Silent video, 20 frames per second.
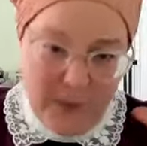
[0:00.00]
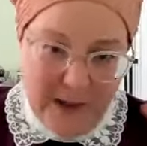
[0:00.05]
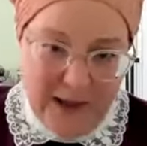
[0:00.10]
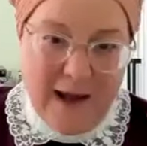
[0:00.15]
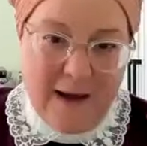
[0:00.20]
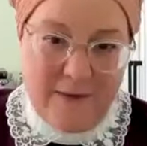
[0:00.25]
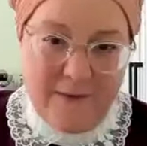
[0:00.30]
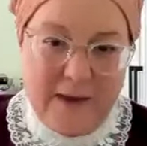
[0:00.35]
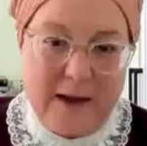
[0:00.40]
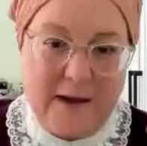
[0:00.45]
We
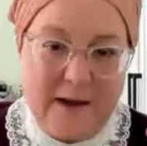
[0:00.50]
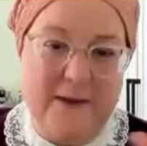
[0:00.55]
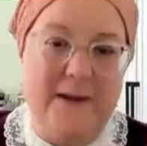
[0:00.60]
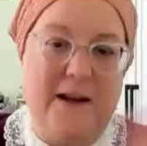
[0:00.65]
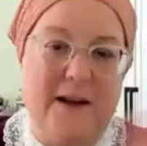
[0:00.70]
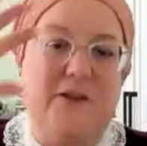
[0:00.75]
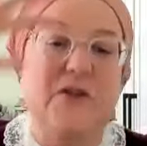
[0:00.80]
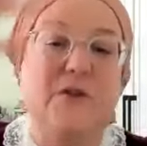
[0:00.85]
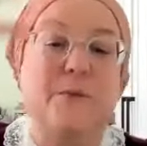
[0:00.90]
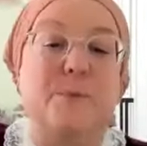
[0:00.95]
have that
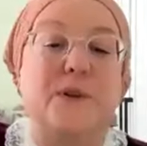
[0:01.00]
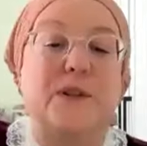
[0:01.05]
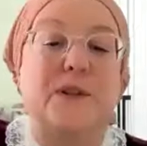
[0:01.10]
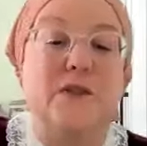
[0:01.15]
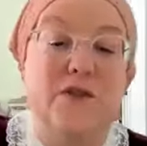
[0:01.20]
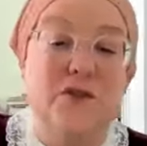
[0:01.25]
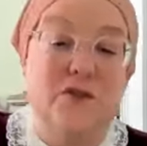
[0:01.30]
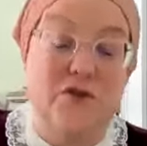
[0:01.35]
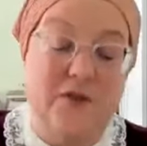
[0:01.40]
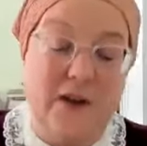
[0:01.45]
connection, but
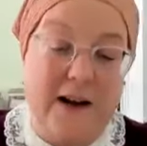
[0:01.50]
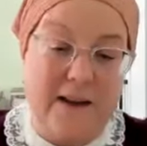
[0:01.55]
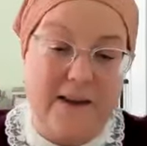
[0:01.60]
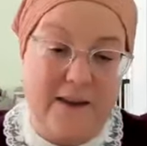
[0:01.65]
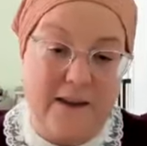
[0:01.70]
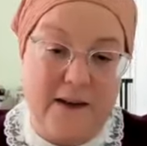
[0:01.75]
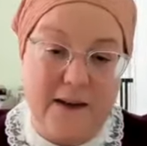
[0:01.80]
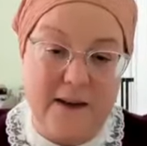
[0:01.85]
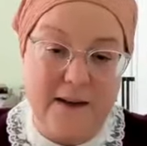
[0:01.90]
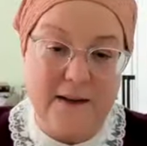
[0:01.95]
to
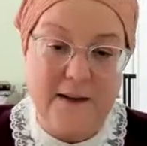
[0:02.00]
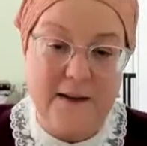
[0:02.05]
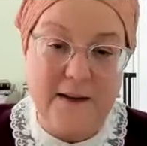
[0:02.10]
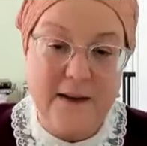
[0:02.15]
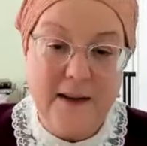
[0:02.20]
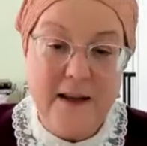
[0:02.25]
strengthen it.